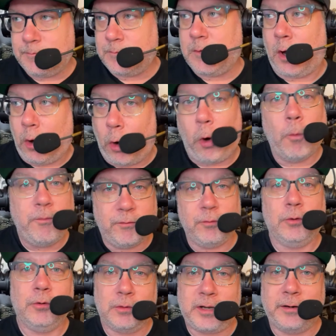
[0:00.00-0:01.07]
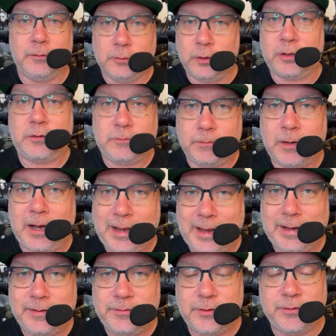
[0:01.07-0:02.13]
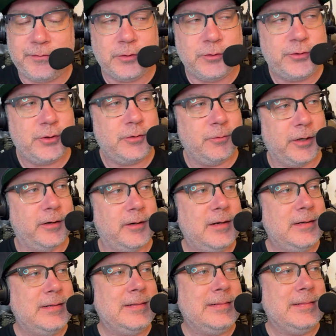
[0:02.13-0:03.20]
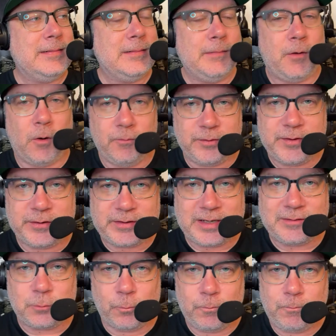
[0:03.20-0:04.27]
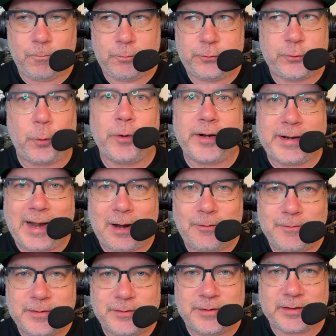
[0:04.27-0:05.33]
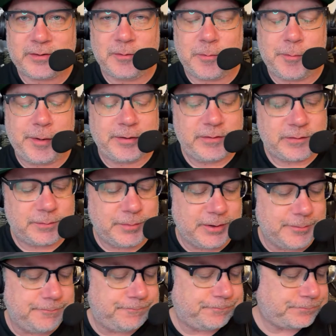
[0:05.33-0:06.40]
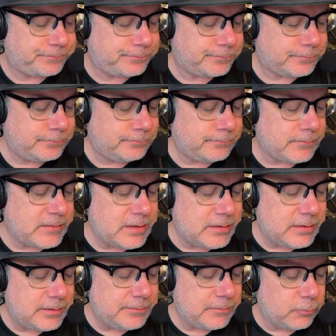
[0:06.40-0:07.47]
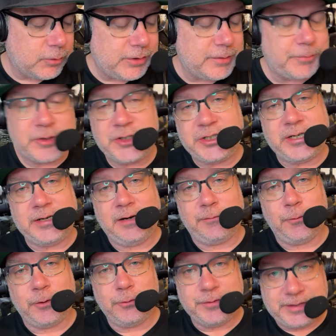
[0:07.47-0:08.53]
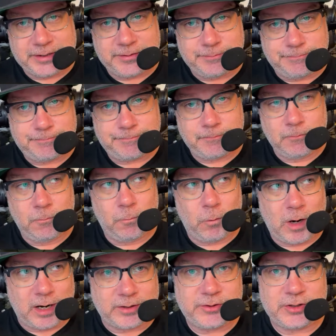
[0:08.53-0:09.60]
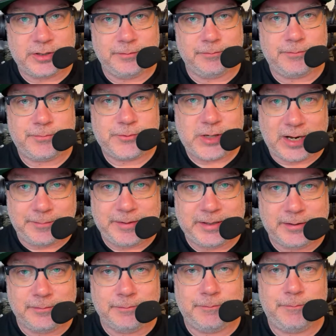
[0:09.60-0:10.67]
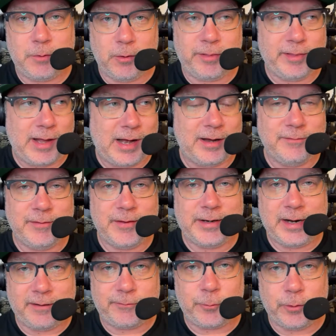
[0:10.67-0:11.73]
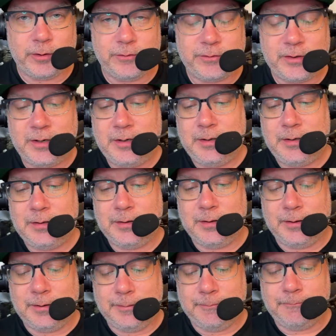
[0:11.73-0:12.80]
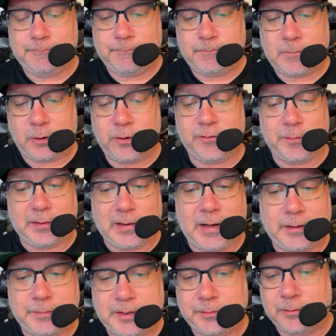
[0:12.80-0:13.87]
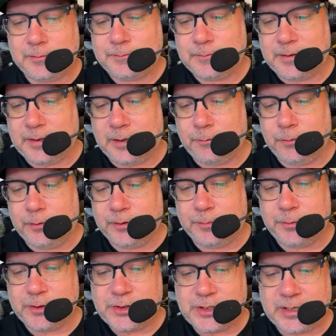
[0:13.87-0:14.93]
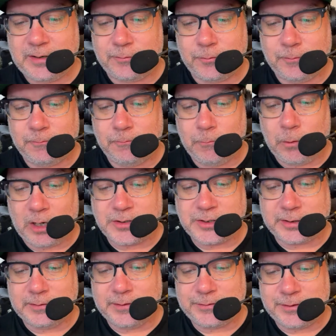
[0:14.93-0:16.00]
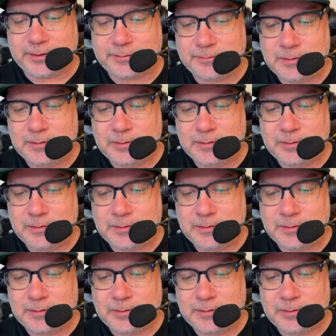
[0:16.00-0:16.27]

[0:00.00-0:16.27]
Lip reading: hopeful kind of look ahead to the future where hopefully this gets sorted out these next couple months. But really appreciate everyone who did watch and chimed in both live and then afterwards. Heard from a lot of people, and I really appreciate everyone watching and listening.